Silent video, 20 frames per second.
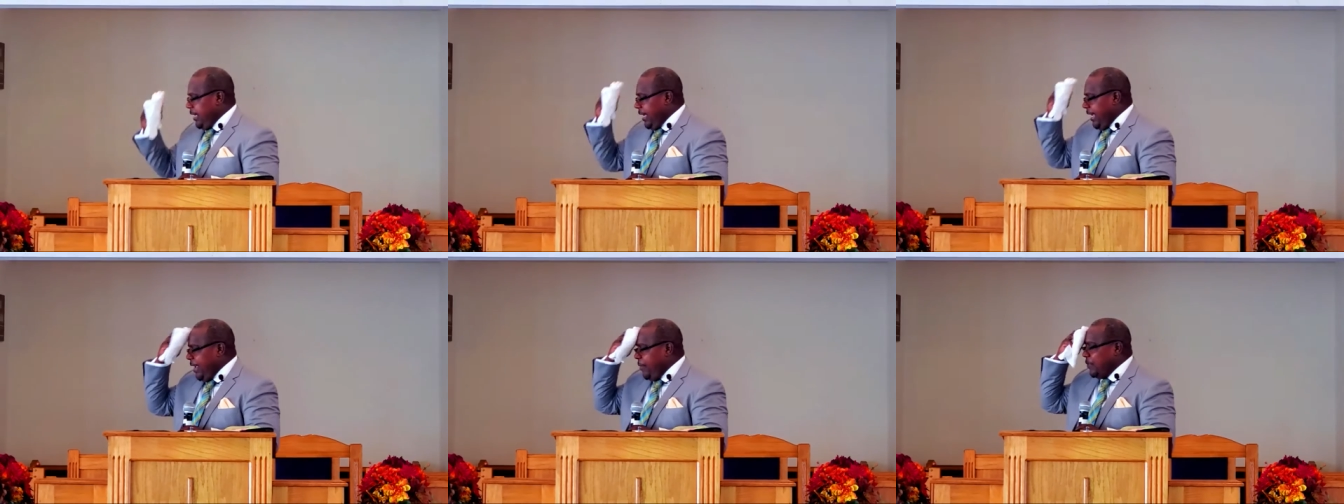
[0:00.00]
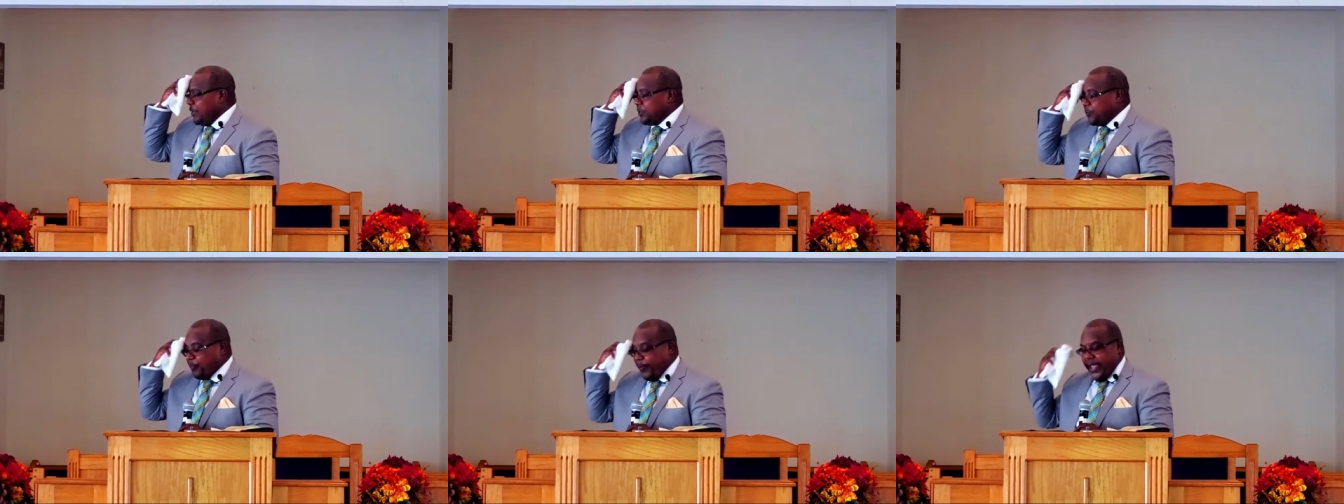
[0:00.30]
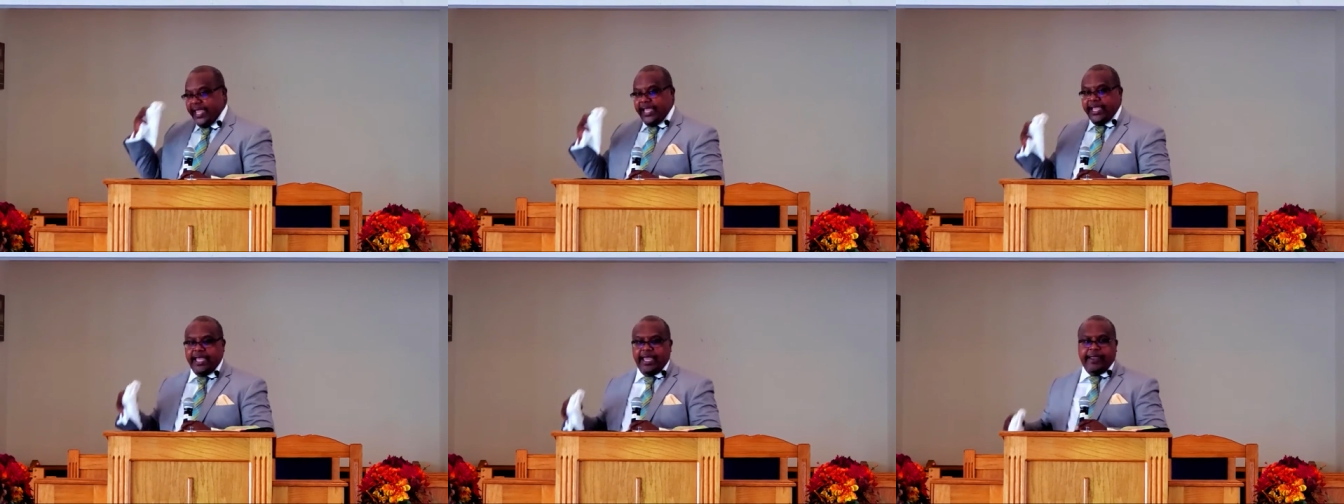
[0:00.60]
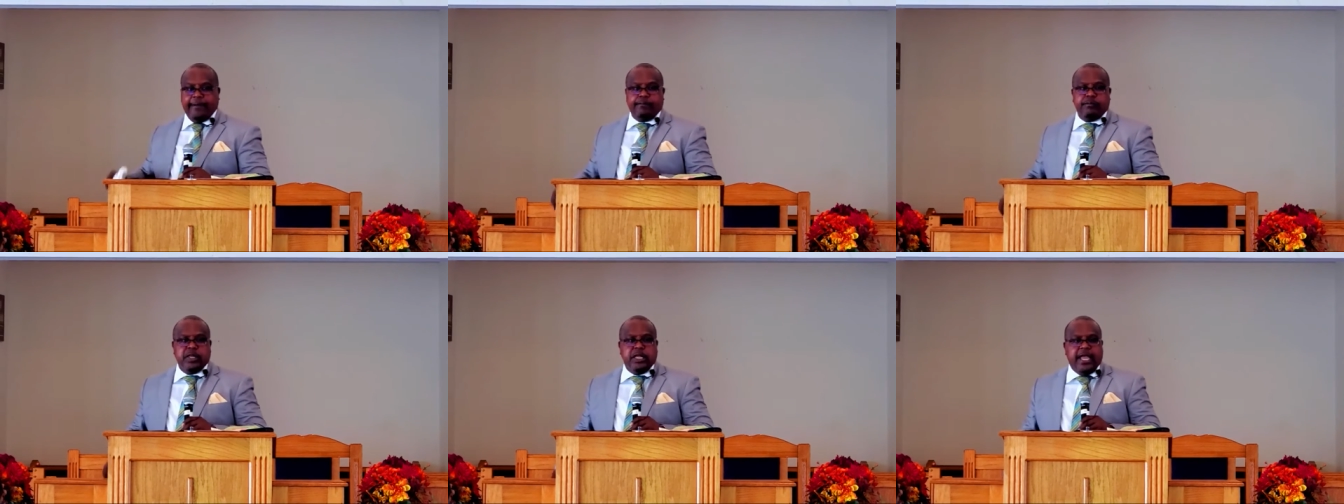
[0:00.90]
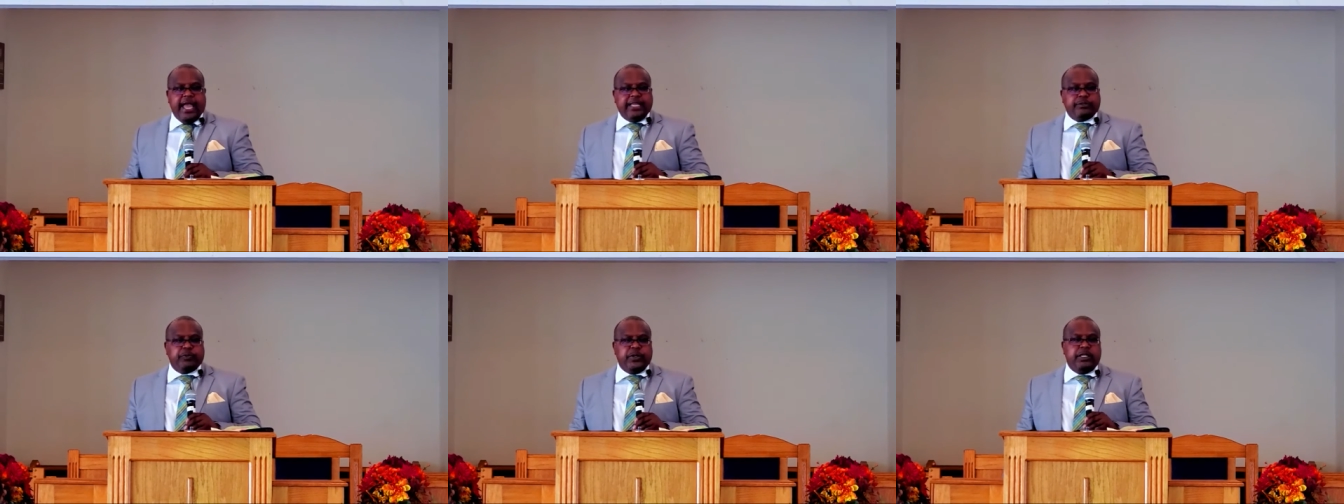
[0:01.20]
He was speaking.
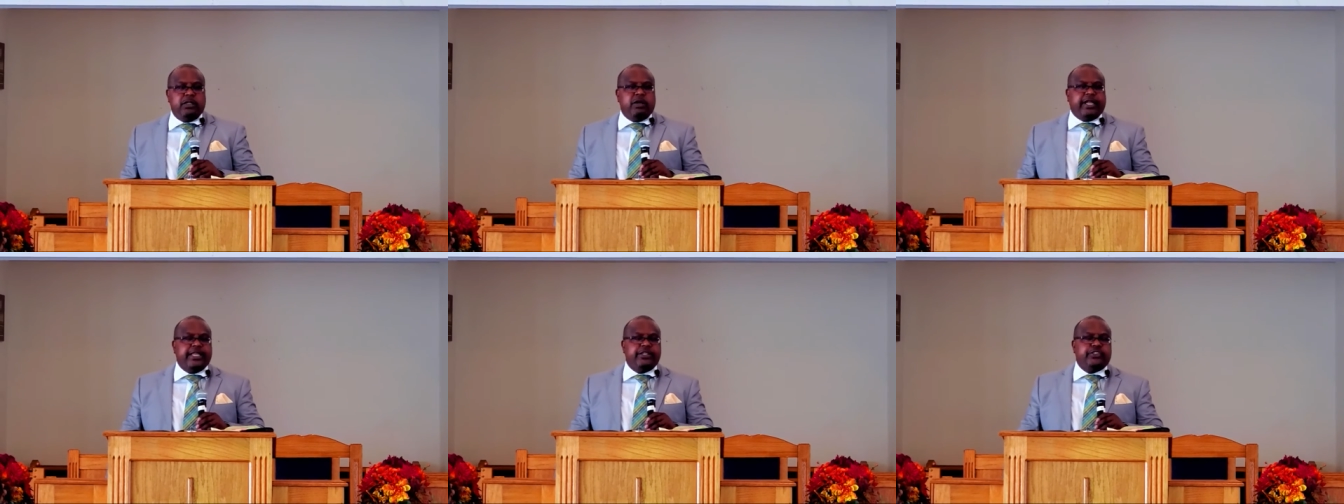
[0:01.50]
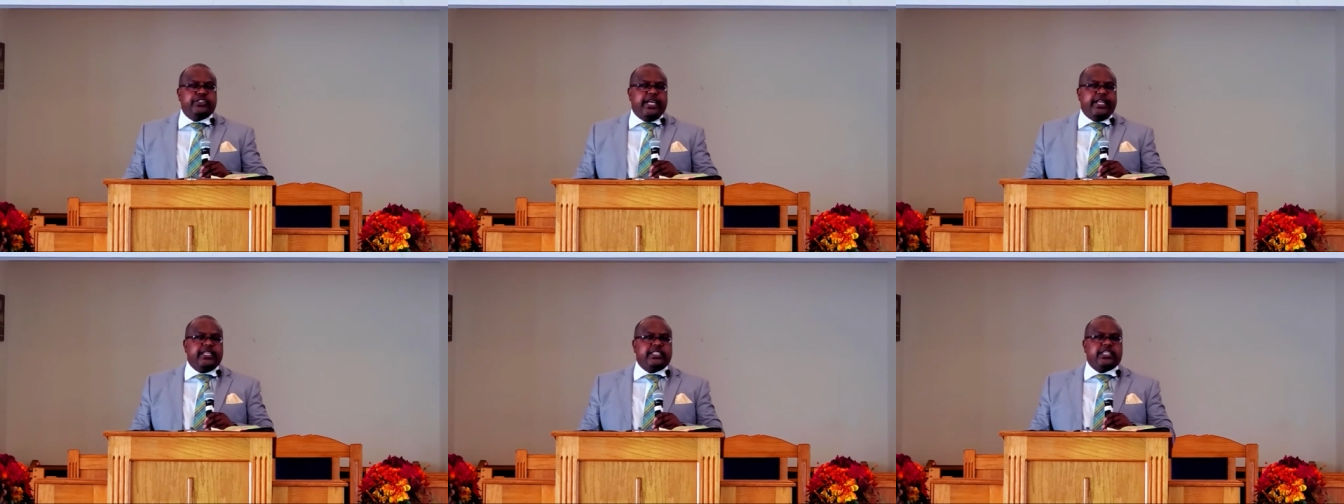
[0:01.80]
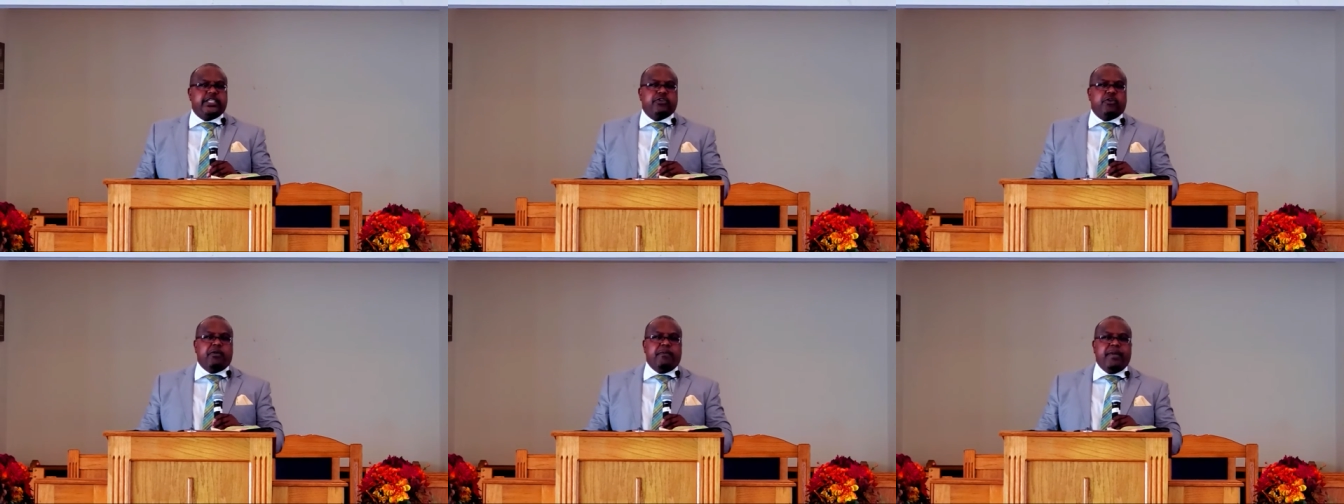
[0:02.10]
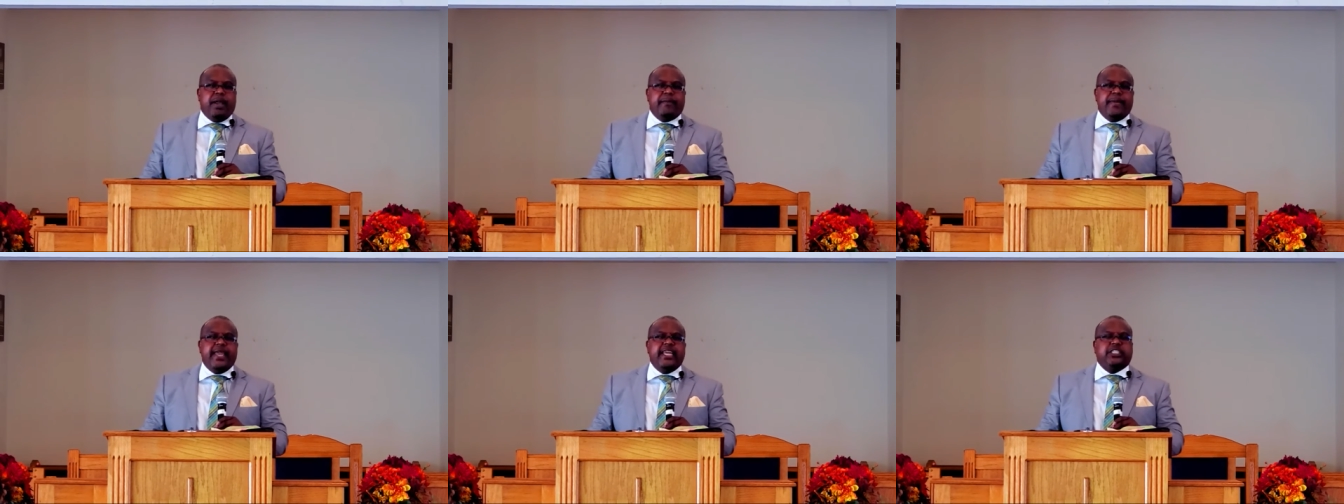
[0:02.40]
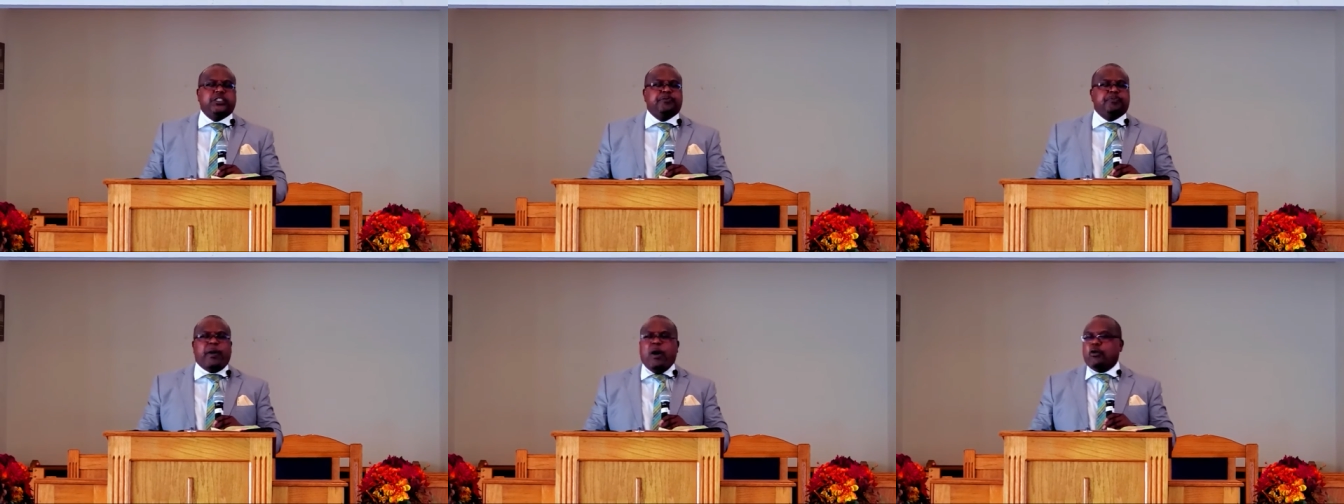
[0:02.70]
As we look in Genesis, you remember
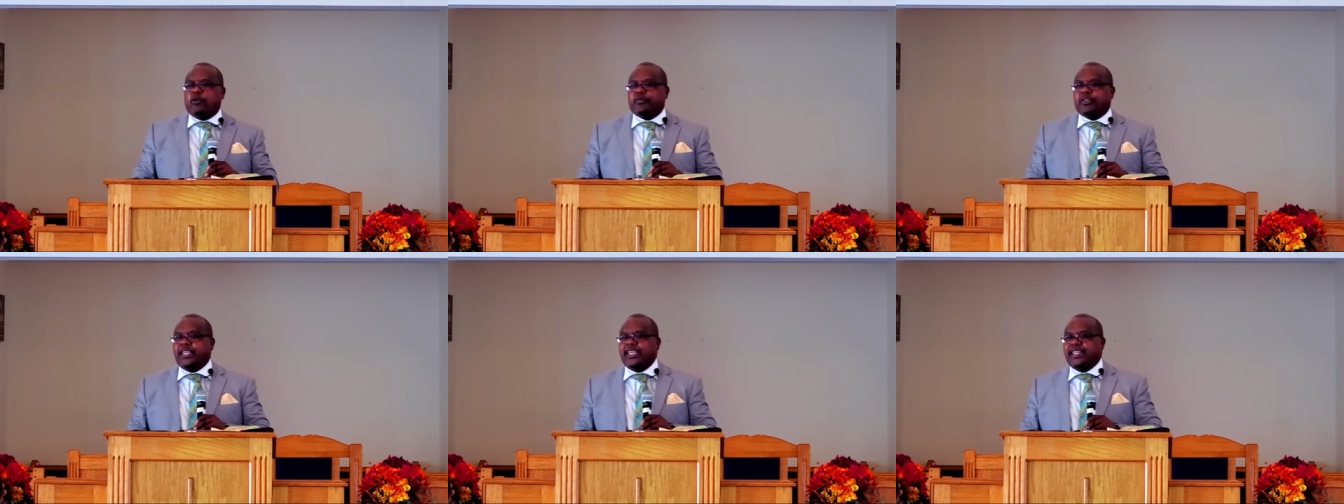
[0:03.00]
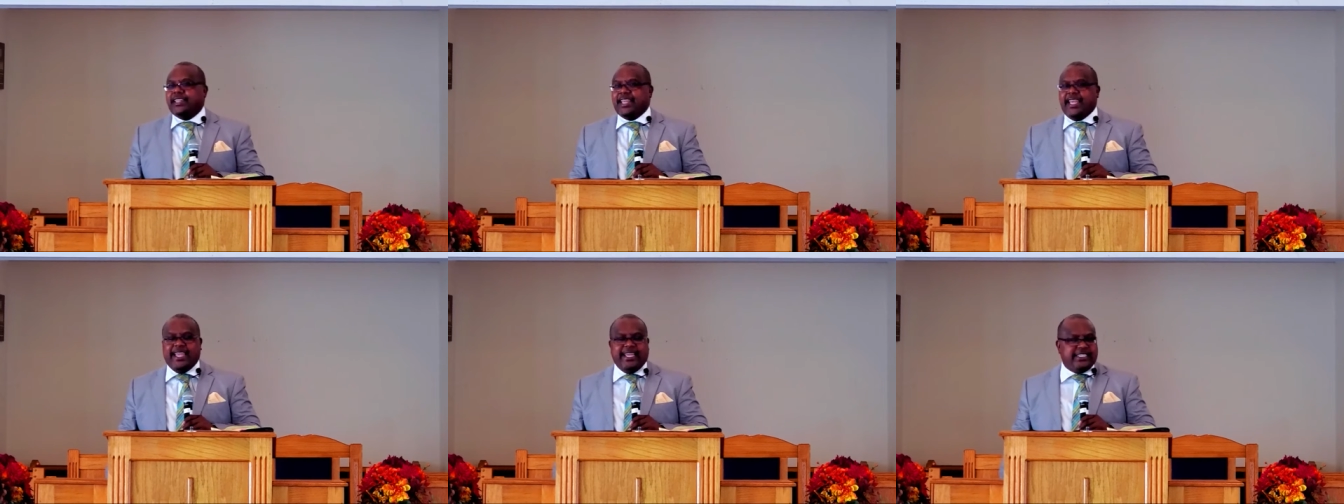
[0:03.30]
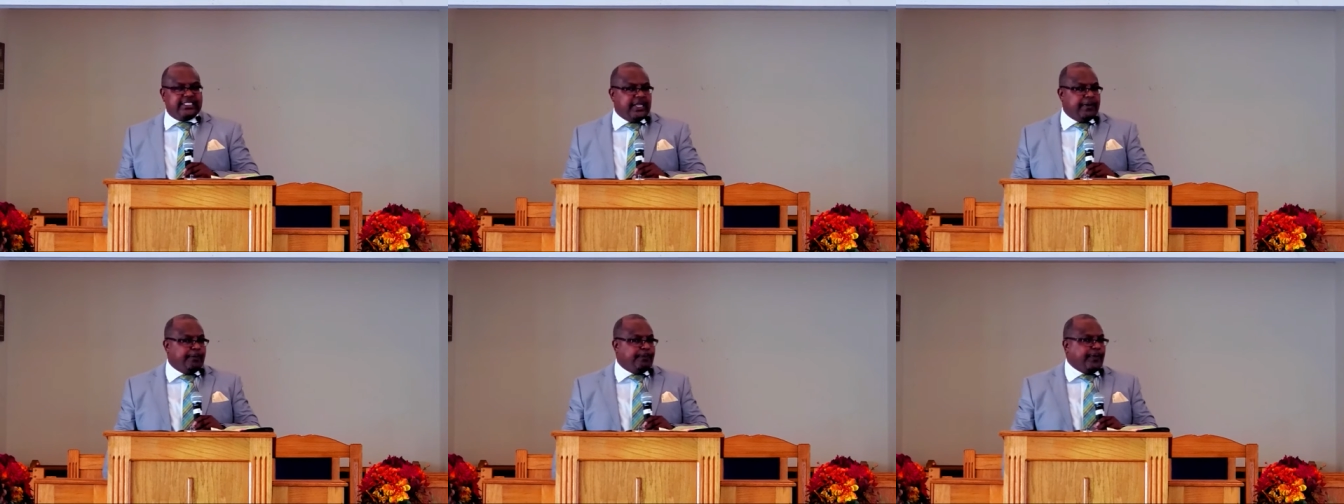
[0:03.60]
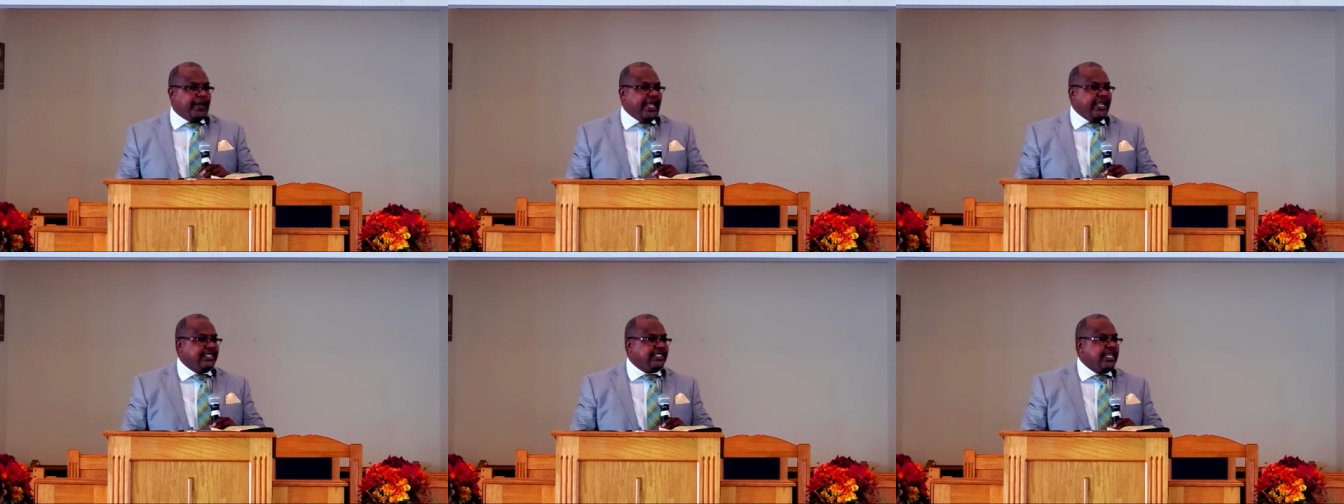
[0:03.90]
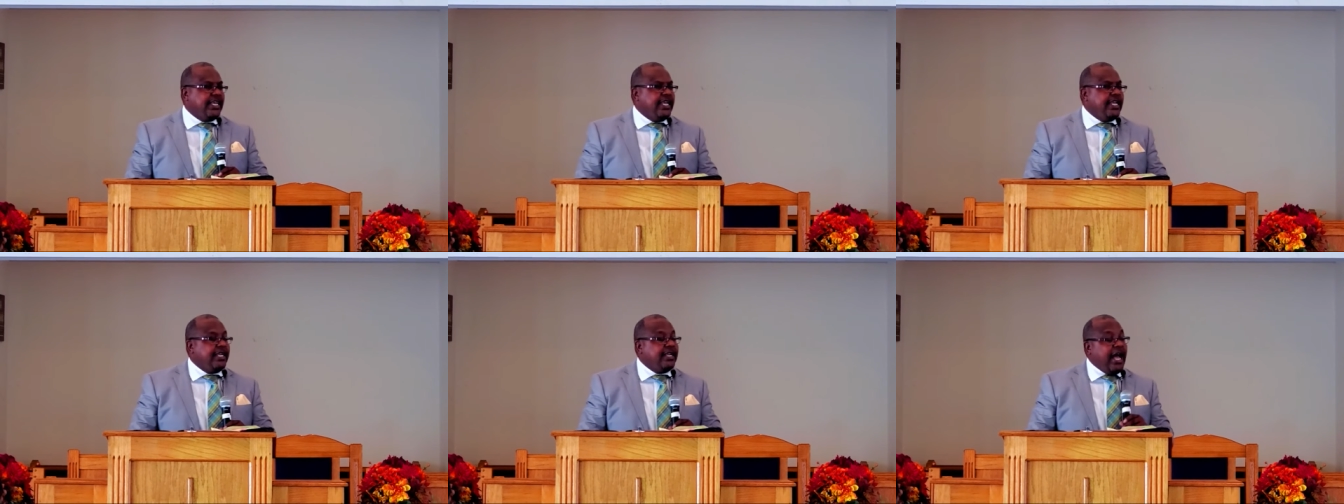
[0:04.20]
he spoke these things in place.